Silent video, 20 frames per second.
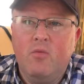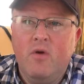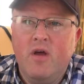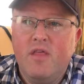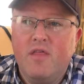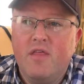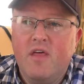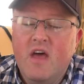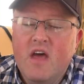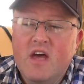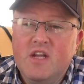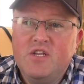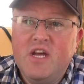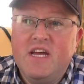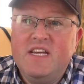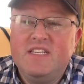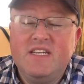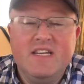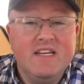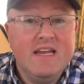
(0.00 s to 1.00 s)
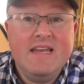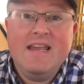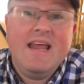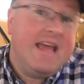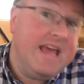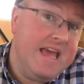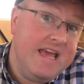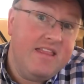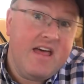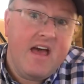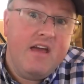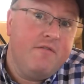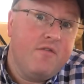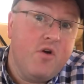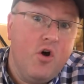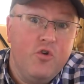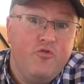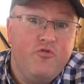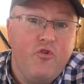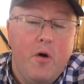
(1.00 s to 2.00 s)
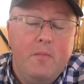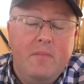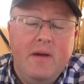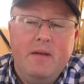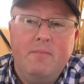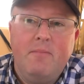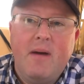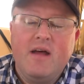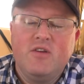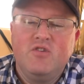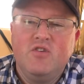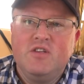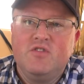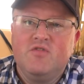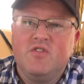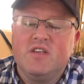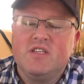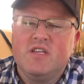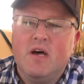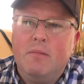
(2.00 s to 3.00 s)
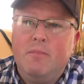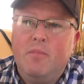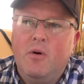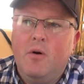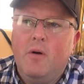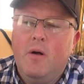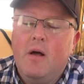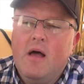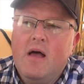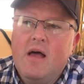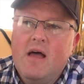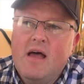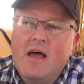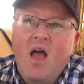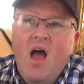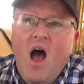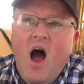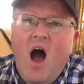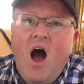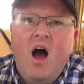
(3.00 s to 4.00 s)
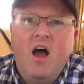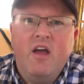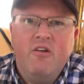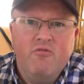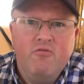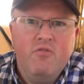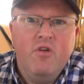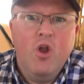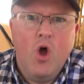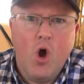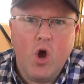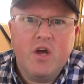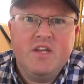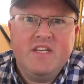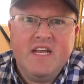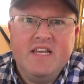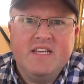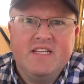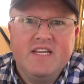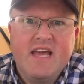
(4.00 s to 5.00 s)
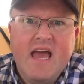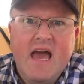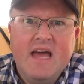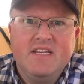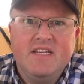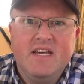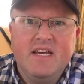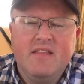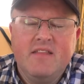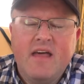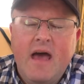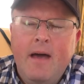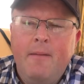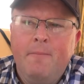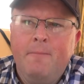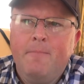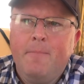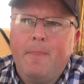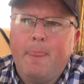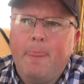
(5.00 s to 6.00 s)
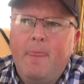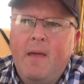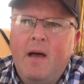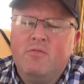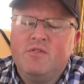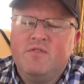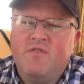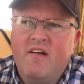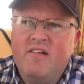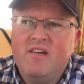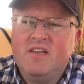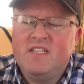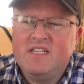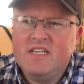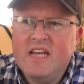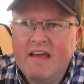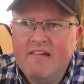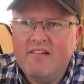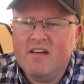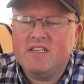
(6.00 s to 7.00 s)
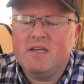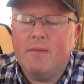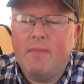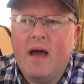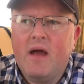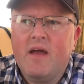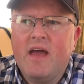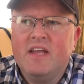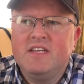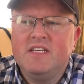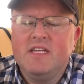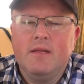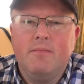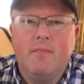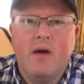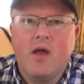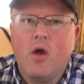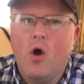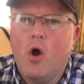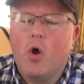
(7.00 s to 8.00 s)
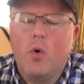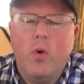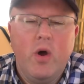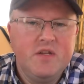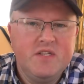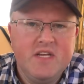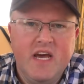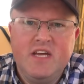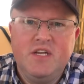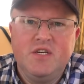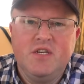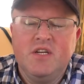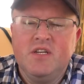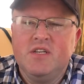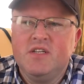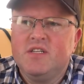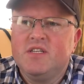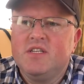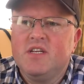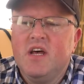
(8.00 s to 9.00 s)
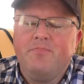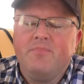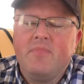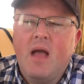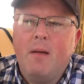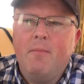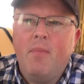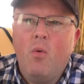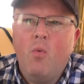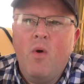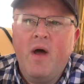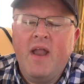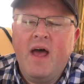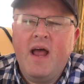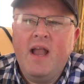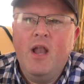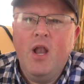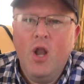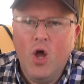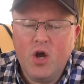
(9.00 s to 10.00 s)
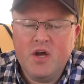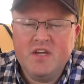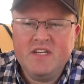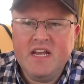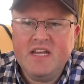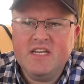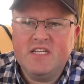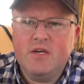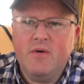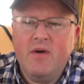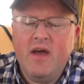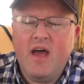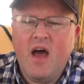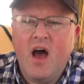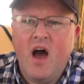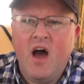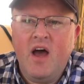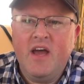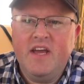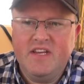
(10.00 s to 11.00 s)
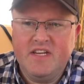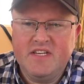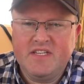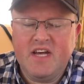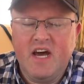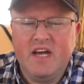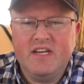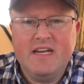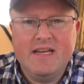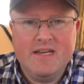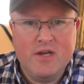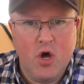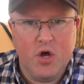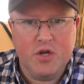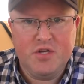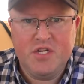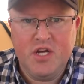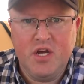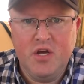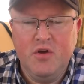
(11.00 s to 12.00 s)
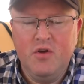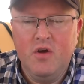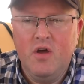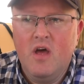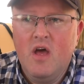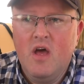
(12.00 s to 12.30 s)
with Jason and Nikki, they've got drop-in batteries for example. I looked into getting them I was very serious about getting them. I got quotations, but when I looked into it, I decided not to